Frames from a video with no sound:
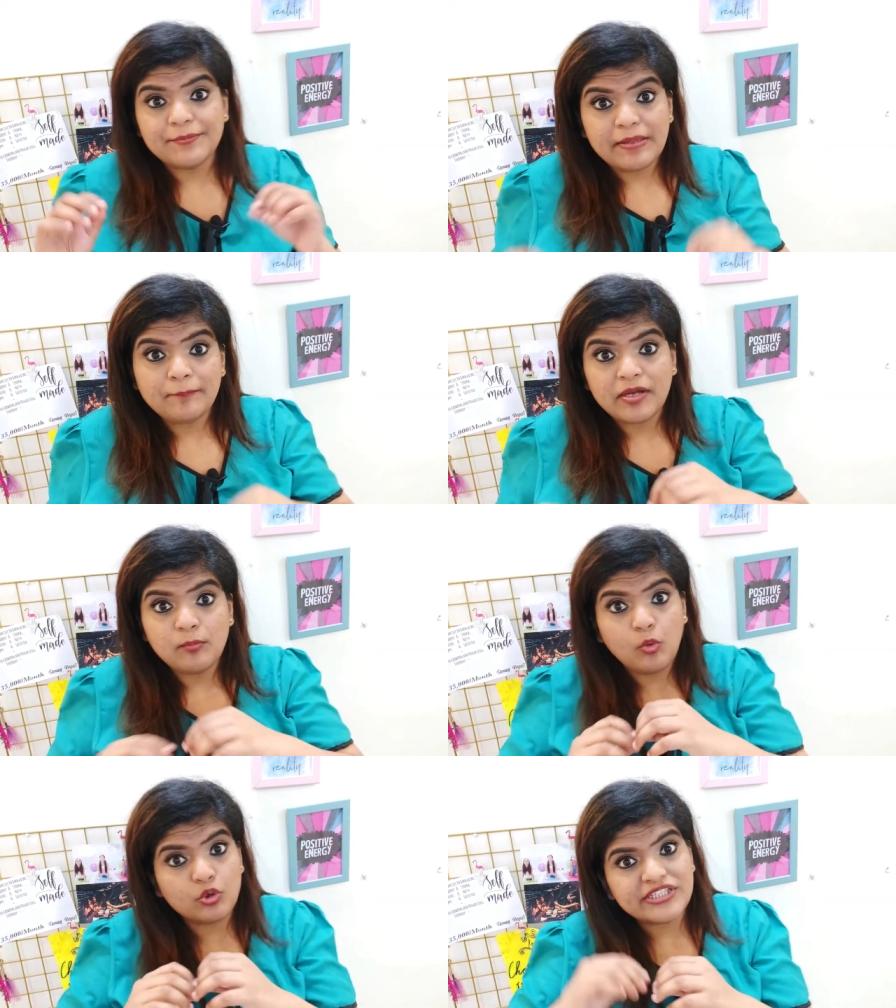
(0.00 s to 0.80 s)

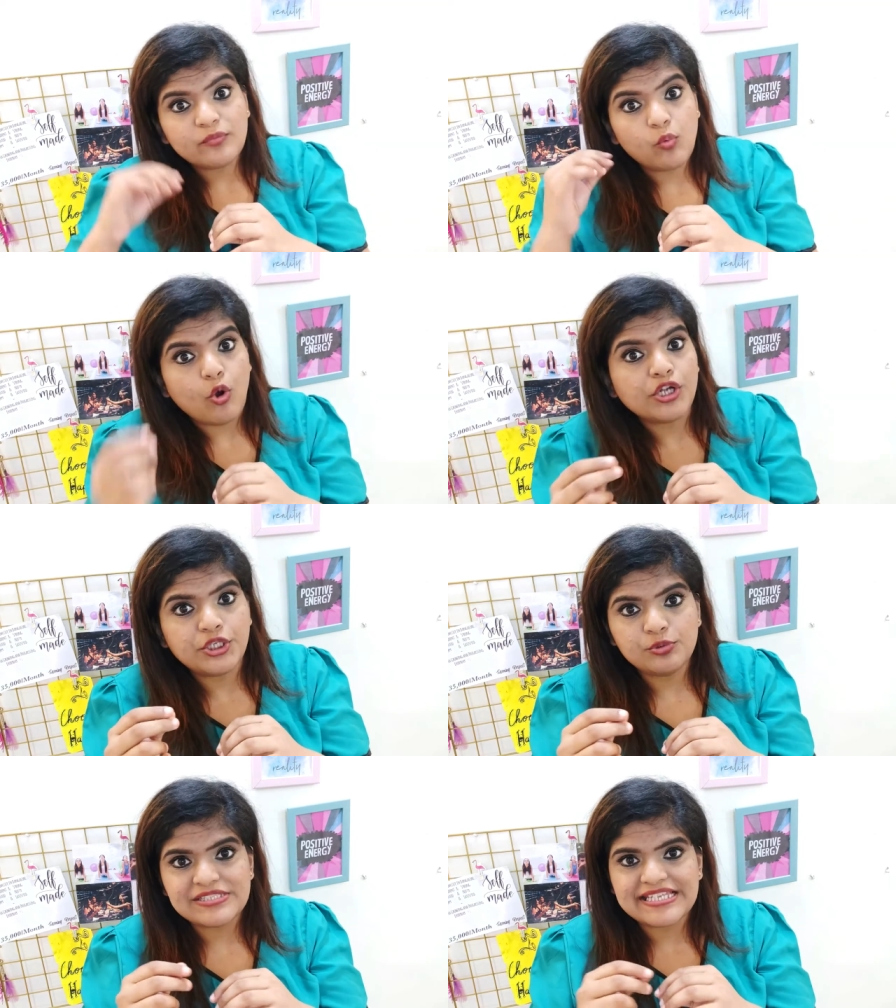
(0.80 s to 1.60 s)
Remember, more than
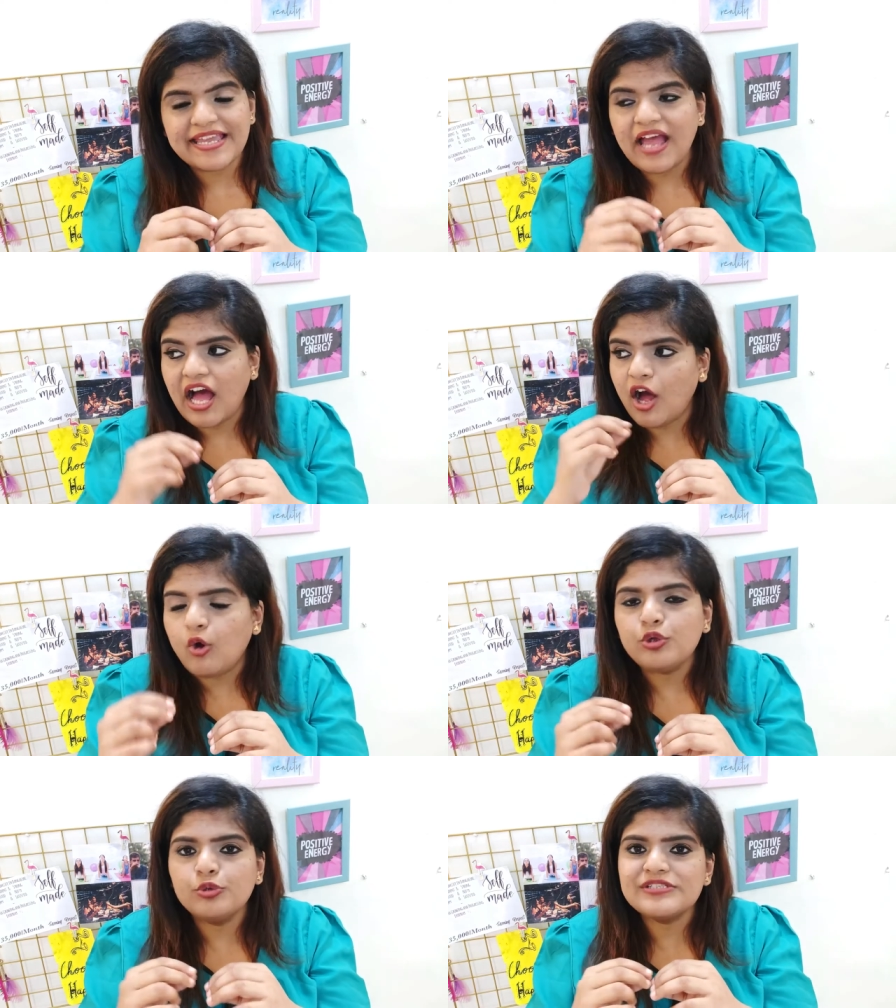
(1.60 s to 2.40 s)
what you say,
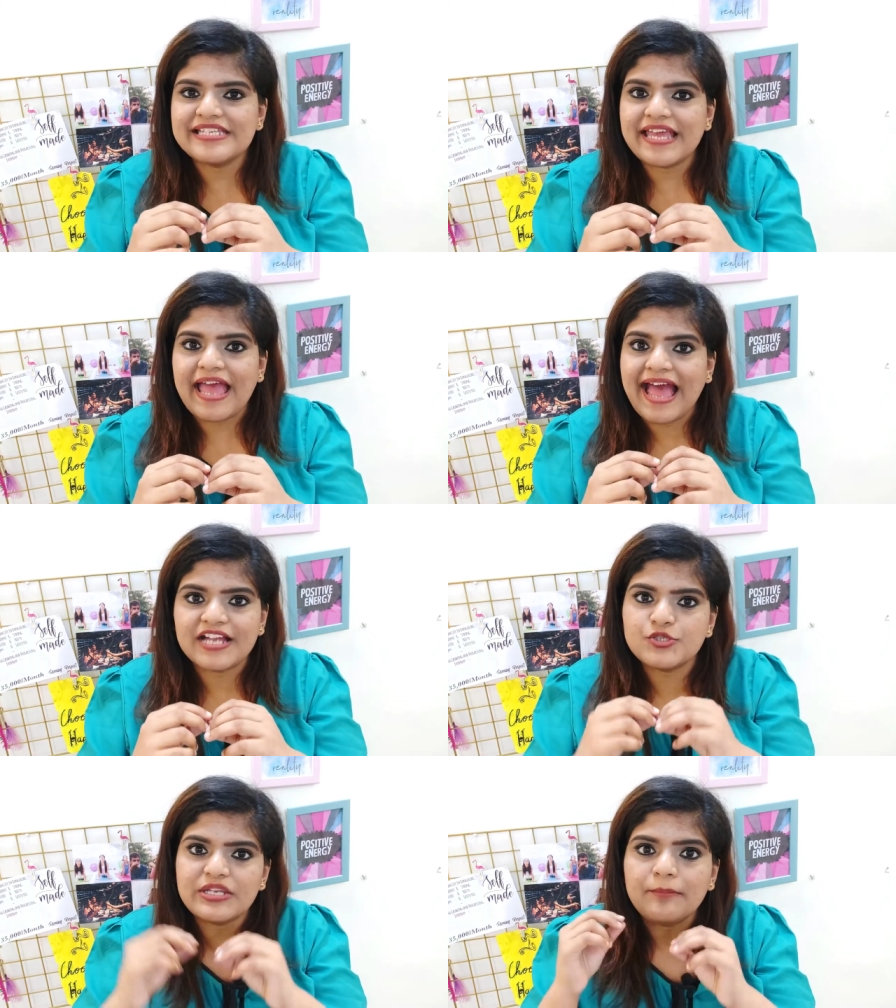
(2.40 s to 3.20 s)
how you say
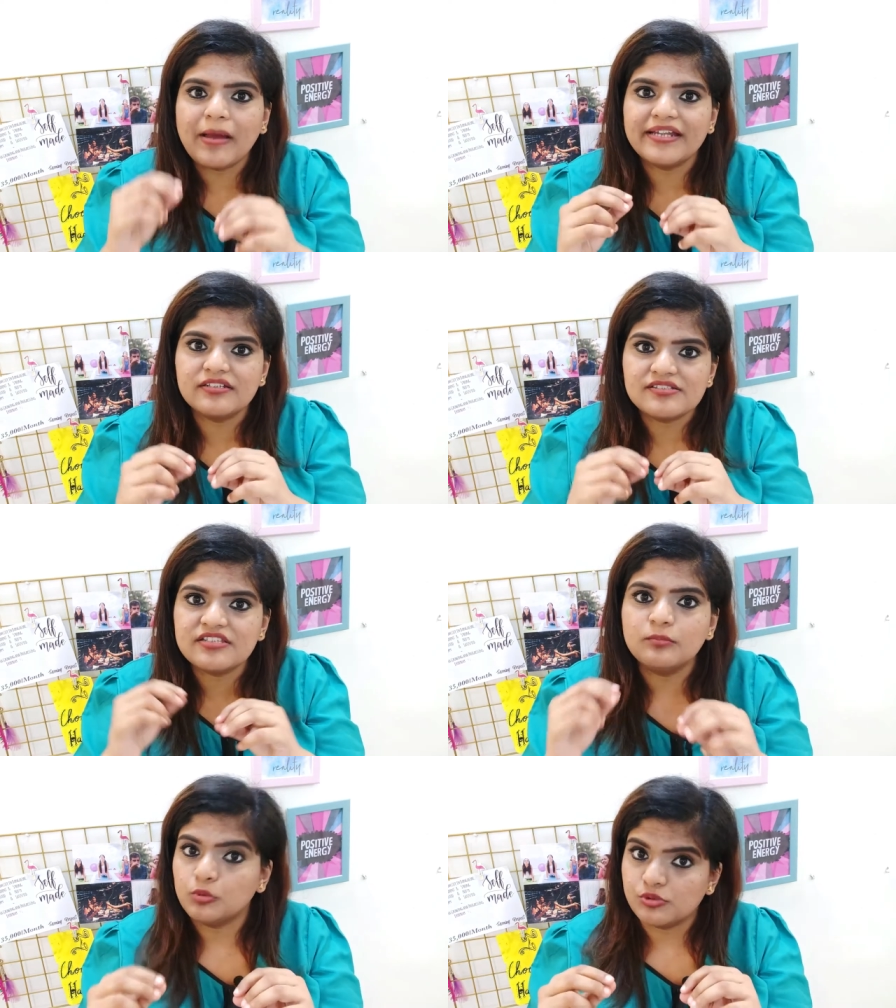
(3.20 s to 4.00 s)
actually
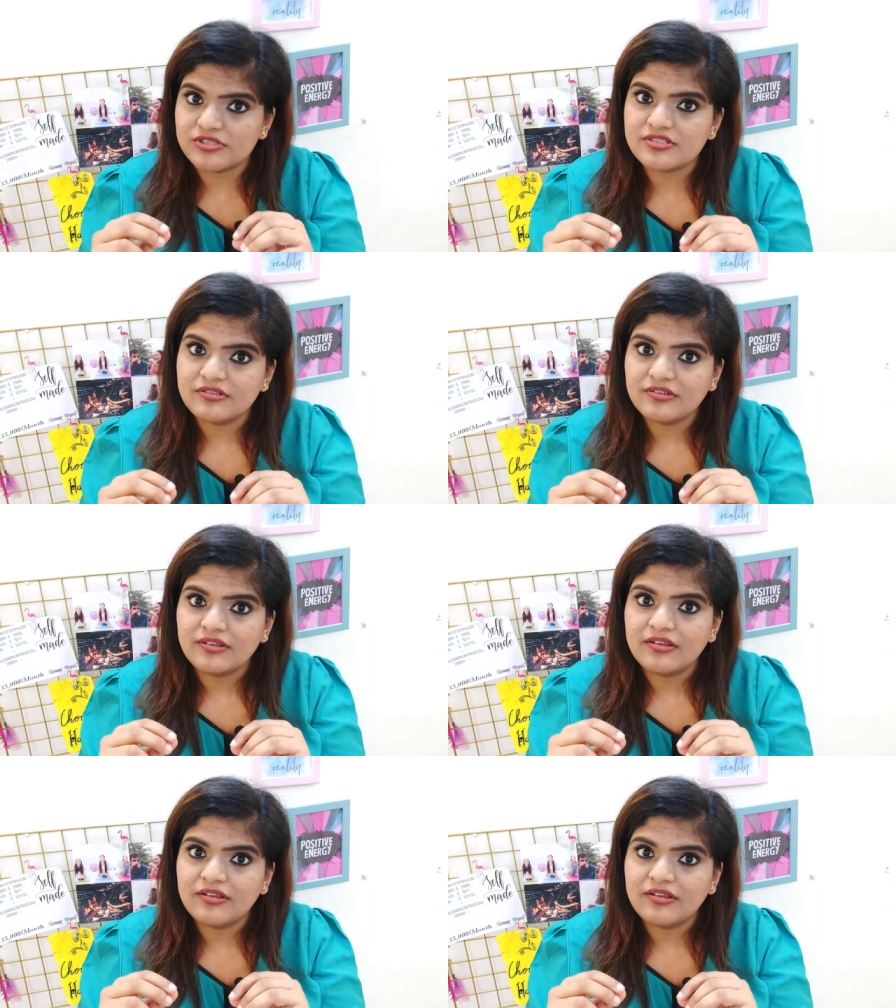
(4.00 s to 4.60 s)
matters the most.